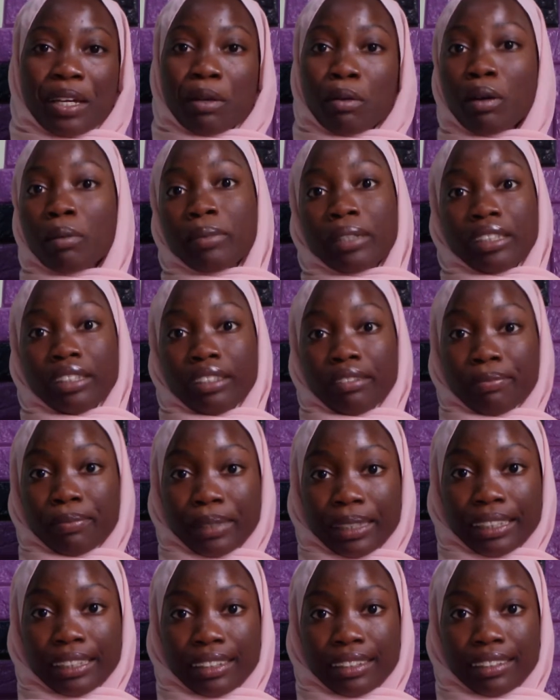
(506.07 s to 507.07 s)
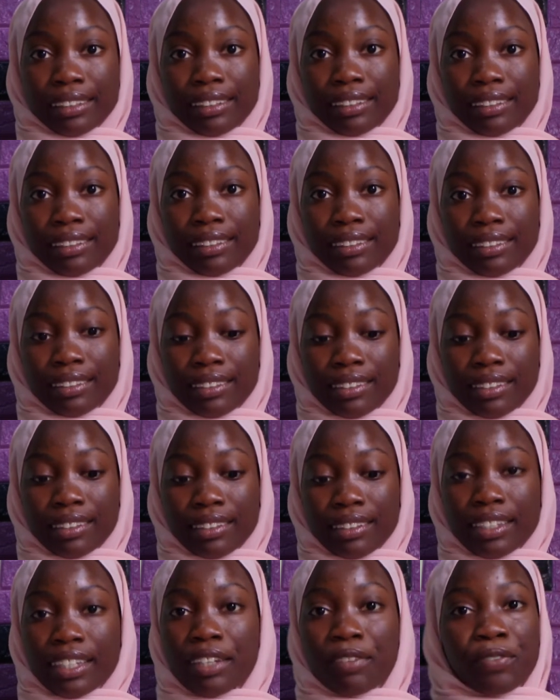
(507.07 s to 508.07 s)
But believe me,
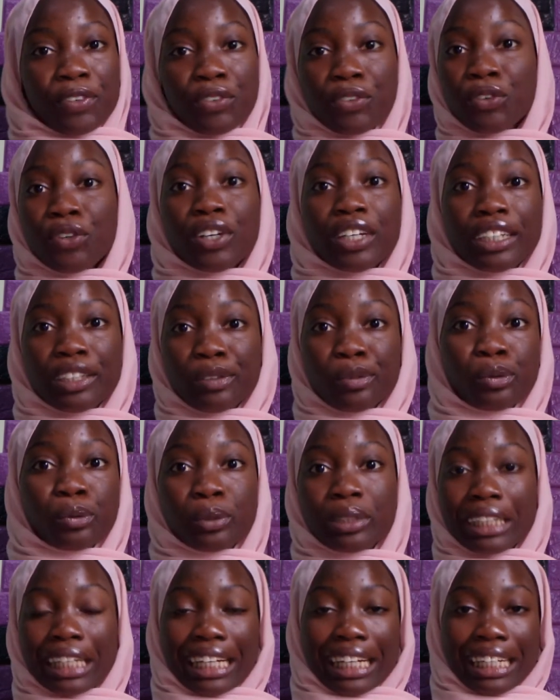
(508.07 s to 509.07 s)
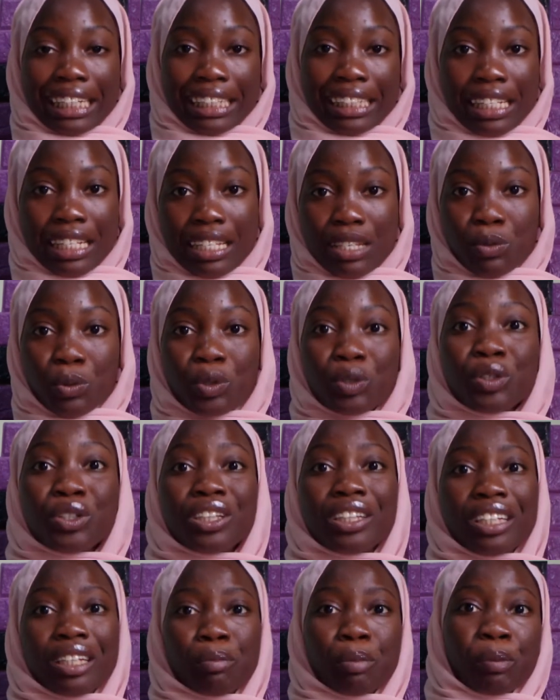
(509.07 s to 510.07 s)
if you're not in those classes, what do you
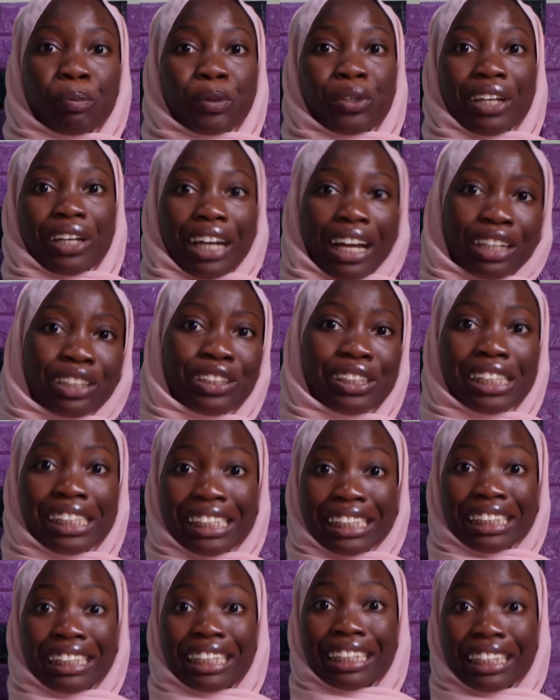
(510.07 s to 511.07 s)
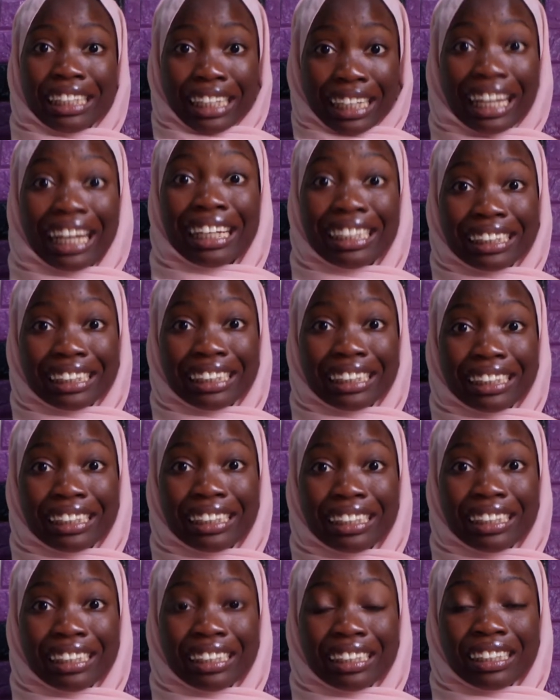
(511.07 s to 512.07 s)
think people that actually in the classes,
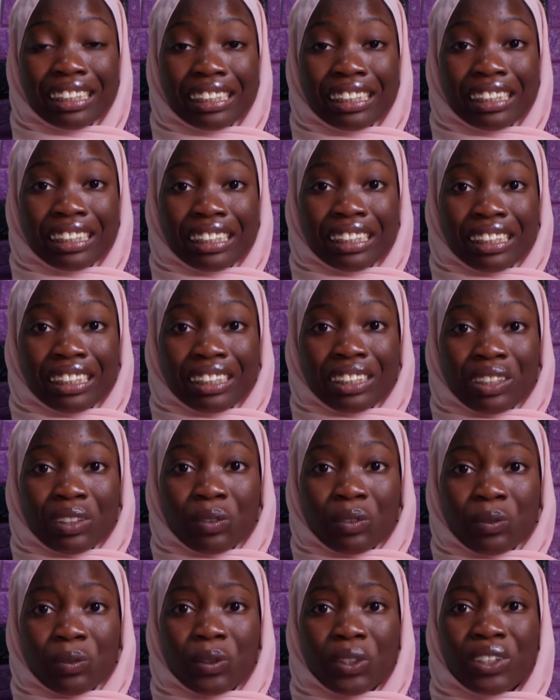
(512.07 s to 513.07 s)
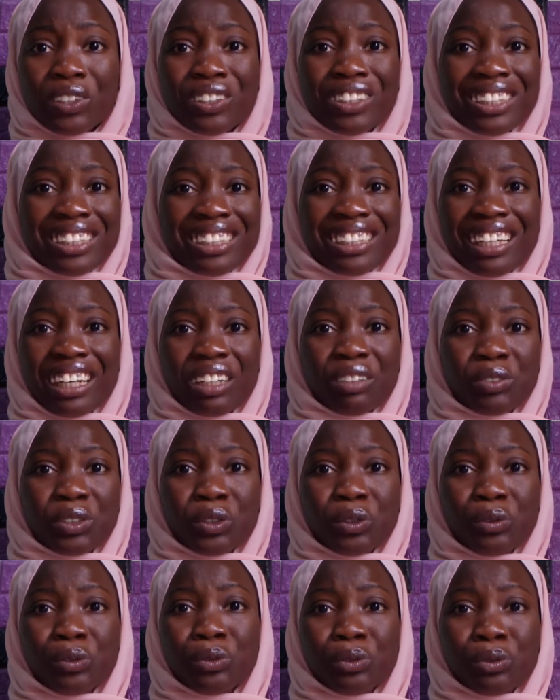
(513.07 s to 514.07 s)
what do you think they have
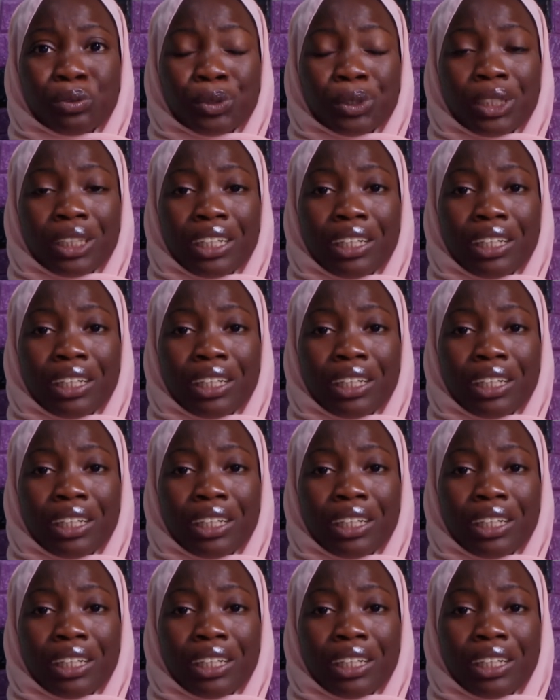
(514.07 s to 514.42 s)
to use?